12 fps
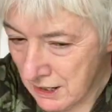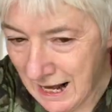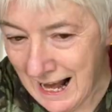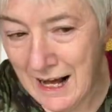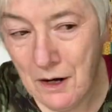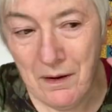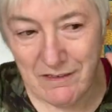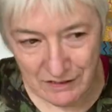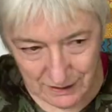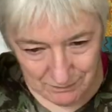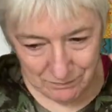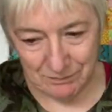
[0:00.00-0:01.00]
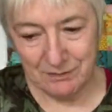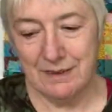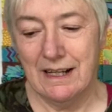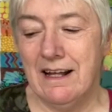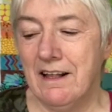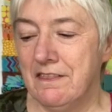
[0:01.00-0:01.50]
However,
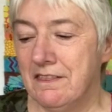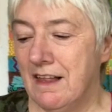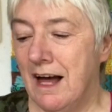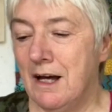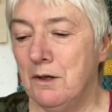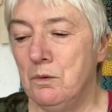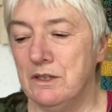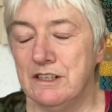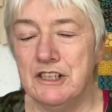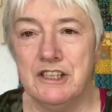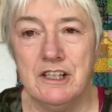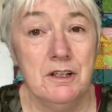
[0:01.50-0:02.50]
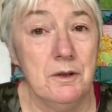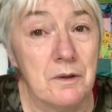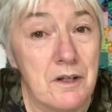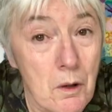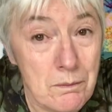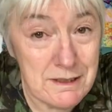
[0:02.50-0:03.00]
I want to show you a
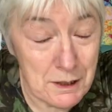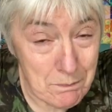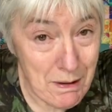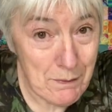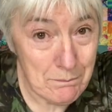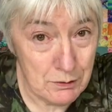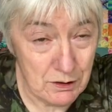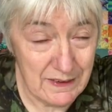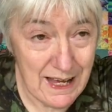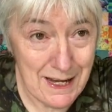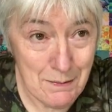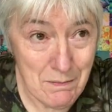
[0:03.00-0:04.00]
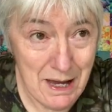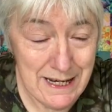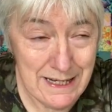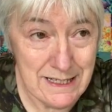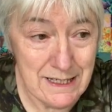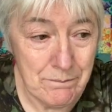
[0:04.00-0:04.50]
Coptic bound book that I
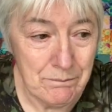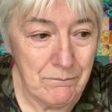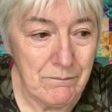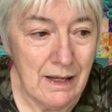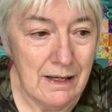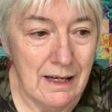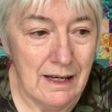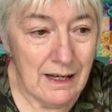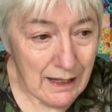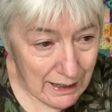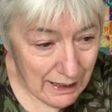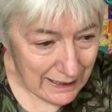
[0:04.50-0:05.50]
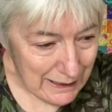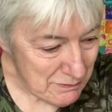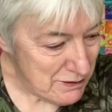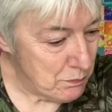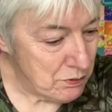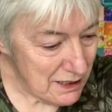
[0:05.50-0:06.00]
made, and I'm
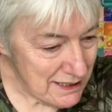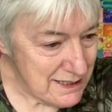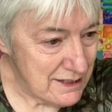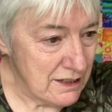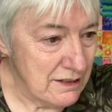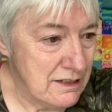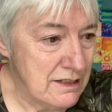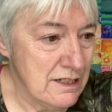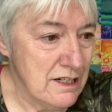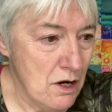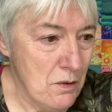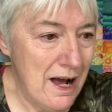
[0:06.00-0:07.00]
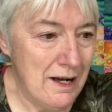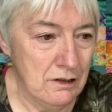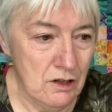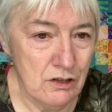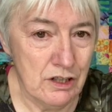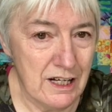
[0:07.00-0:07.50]
surprised to know how
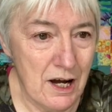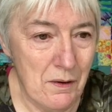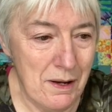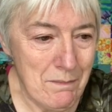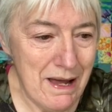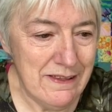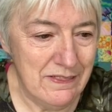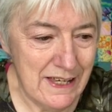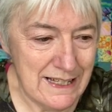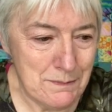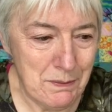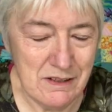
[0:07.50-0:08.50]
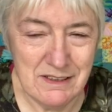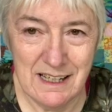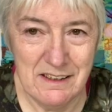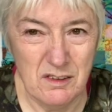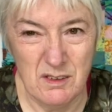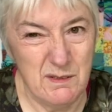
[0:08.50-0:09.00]
long ago I made this, because
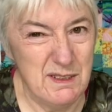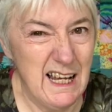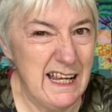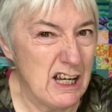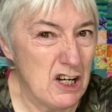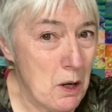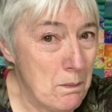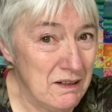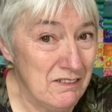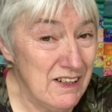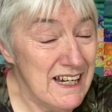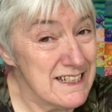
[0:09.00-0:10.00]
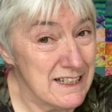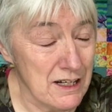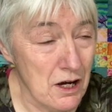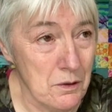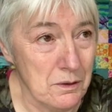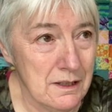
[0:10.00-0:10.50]
I thought it was like a couple of years
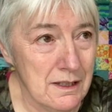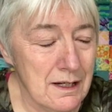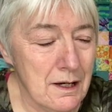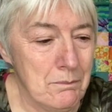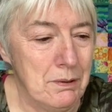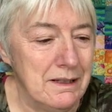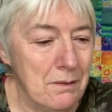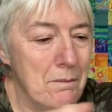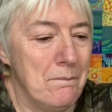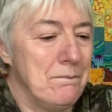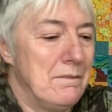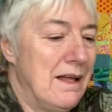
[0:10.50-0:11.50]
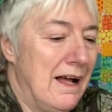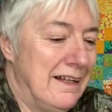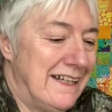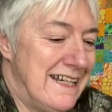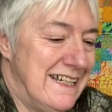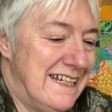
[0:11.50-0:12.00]
ago, but I'll
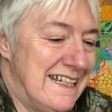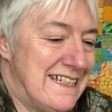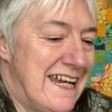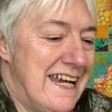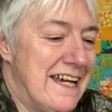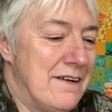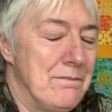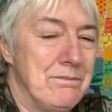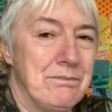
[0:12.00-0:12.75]
get it, it's here.